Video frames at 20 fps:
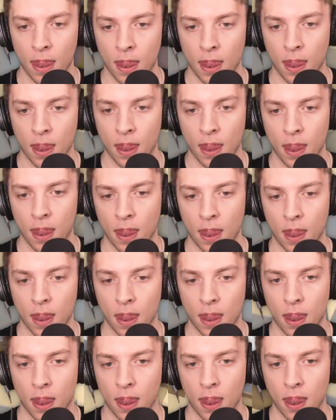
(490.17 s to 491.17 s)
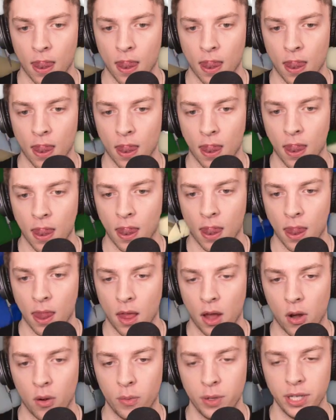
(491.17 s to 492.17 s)
Oh, wait, it did
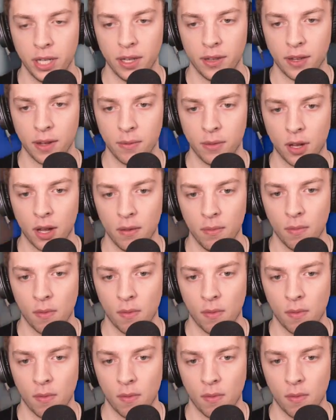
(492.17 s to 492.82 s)
something. Oh, we did it at the same time?